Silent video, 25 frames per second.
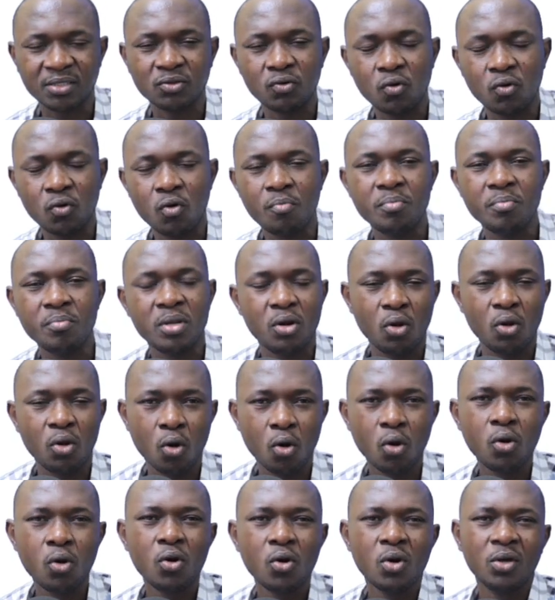can
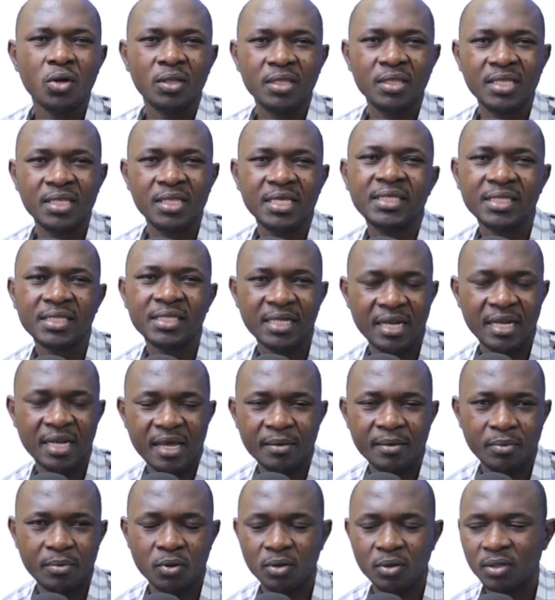set a reserve
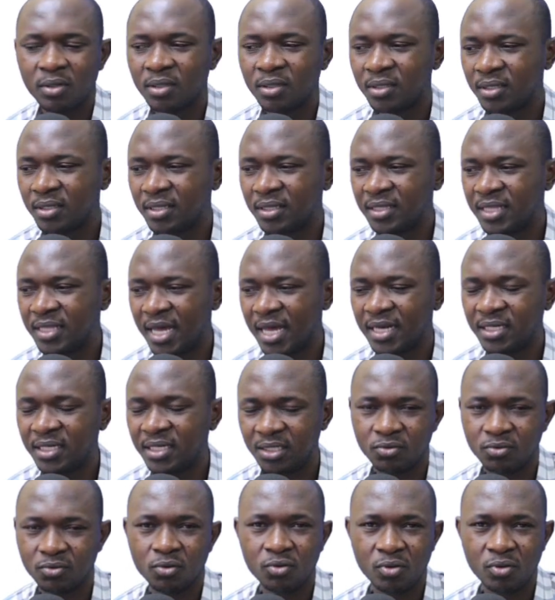price, that is the
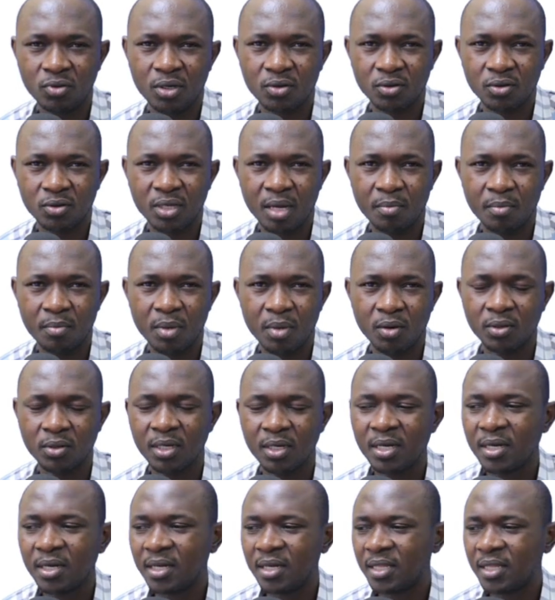minimum price
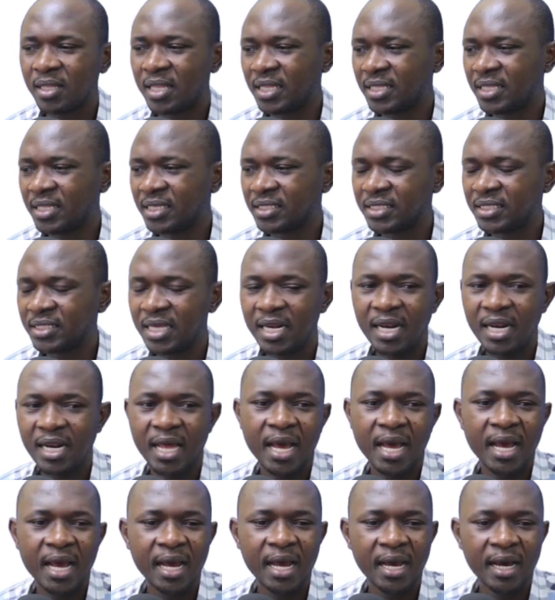beyond
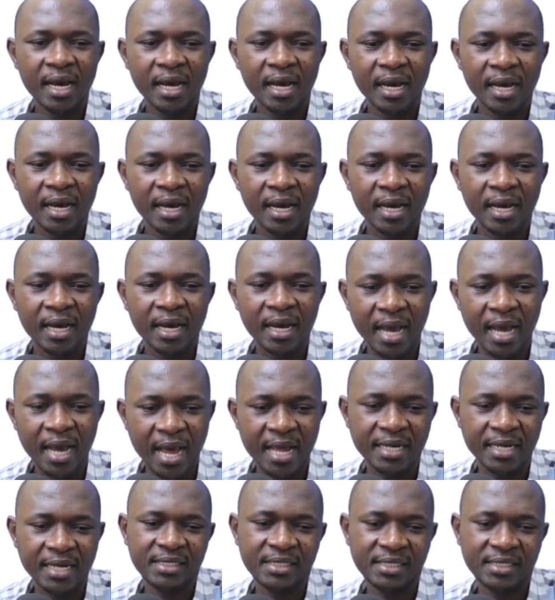which
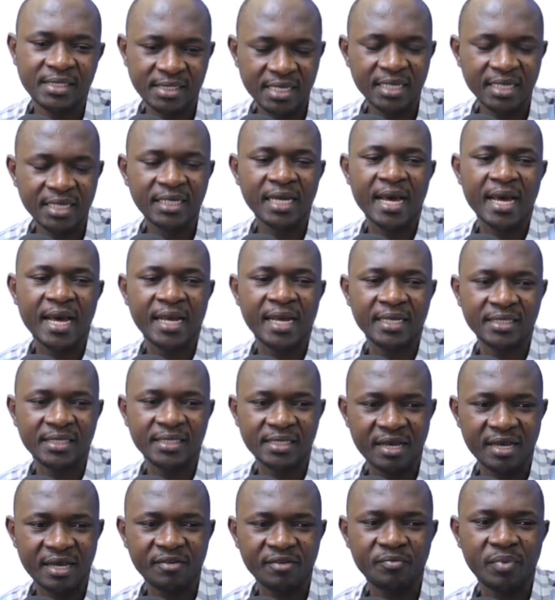the auction
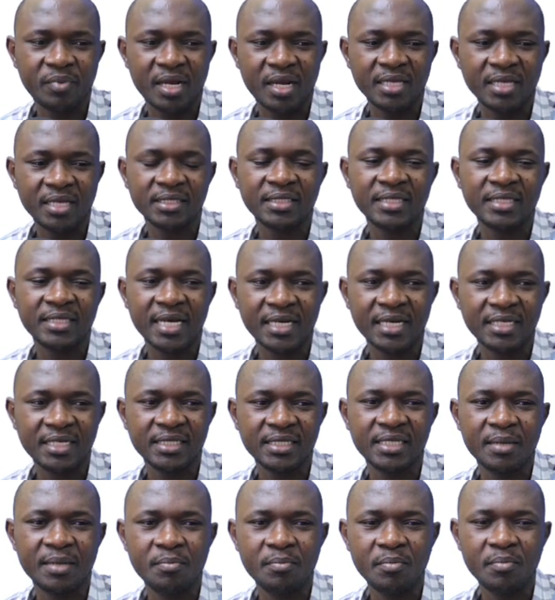should never
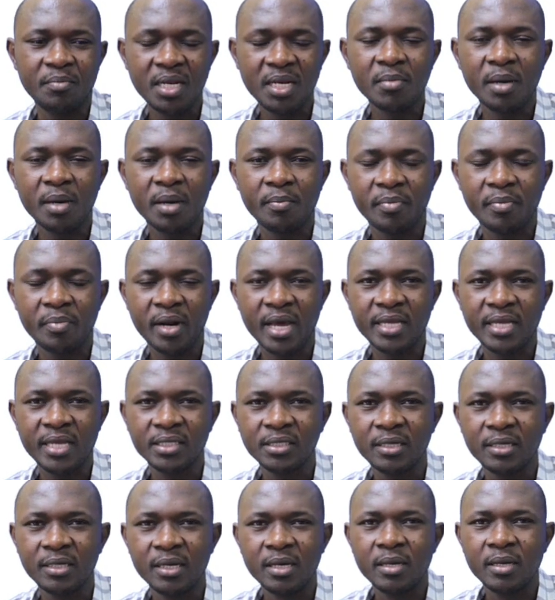fall. So it
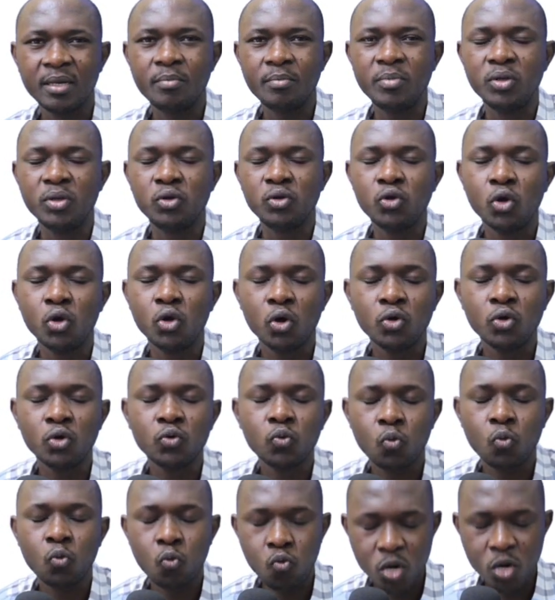is allowed, it
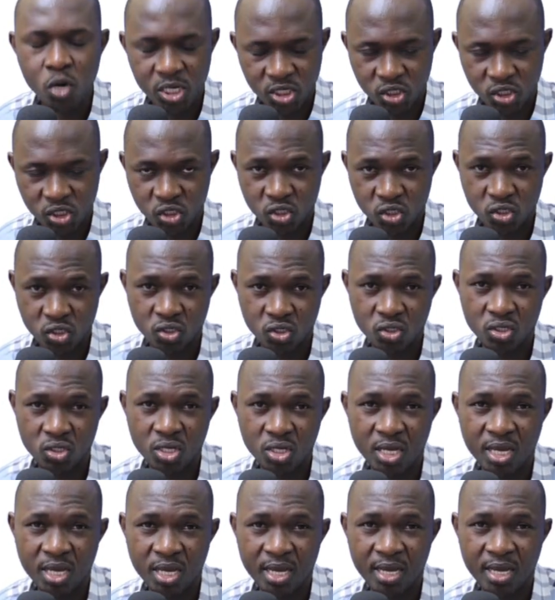is a rule, it's
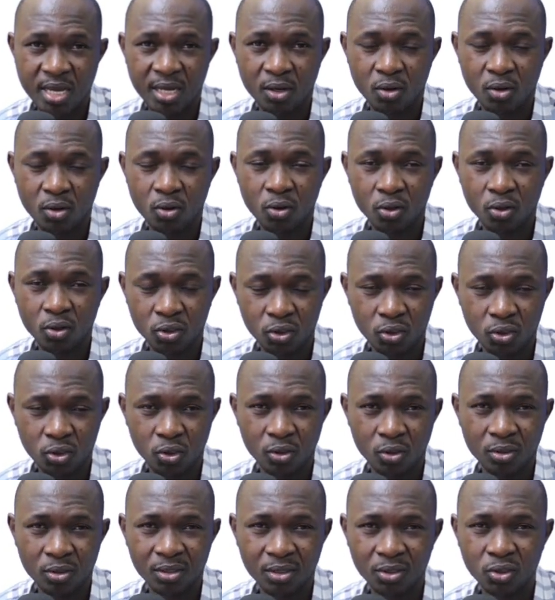one of the rules
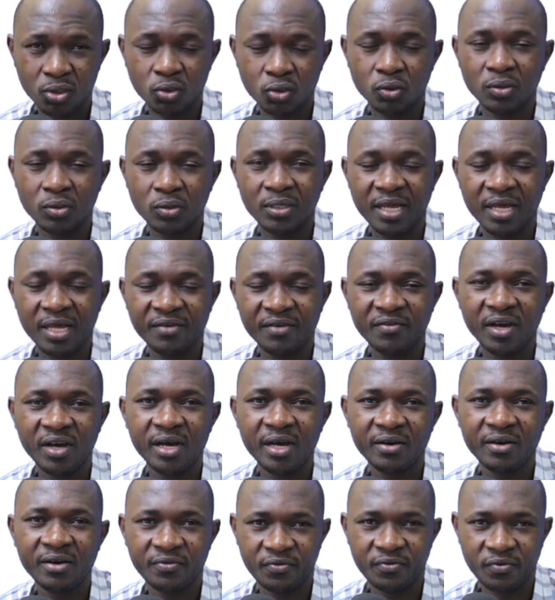that the
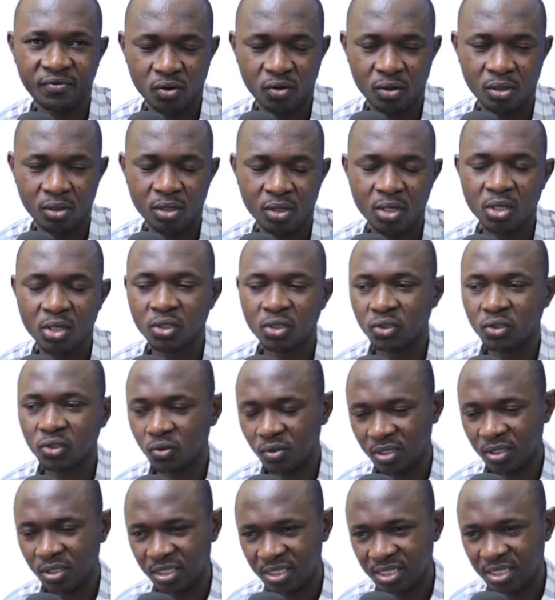seller can set
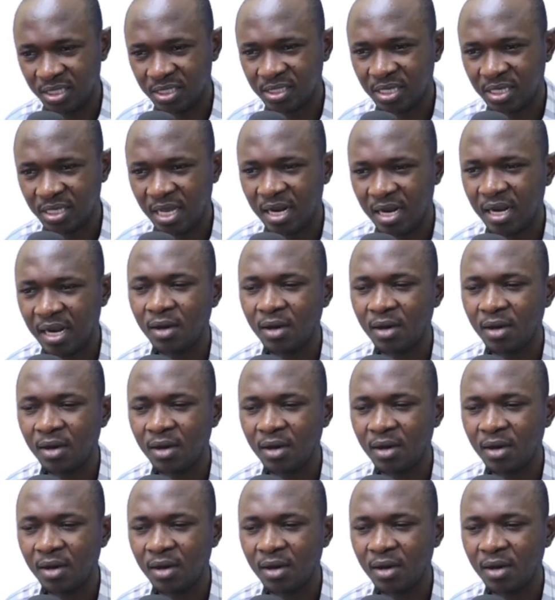a reserve